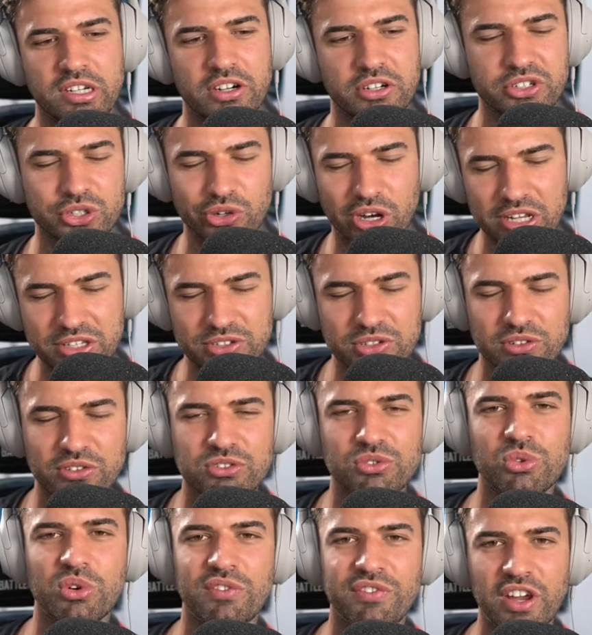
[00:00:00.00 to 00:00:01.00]
I tried to
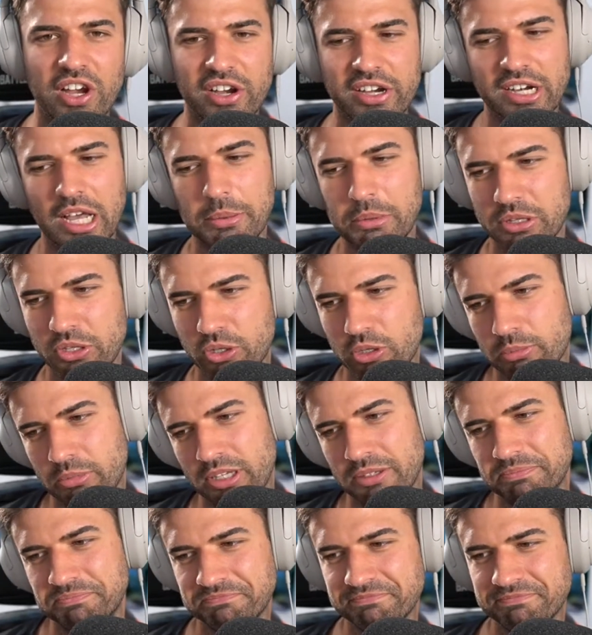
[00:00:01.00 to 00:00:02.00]
sort of vary it up a little bit.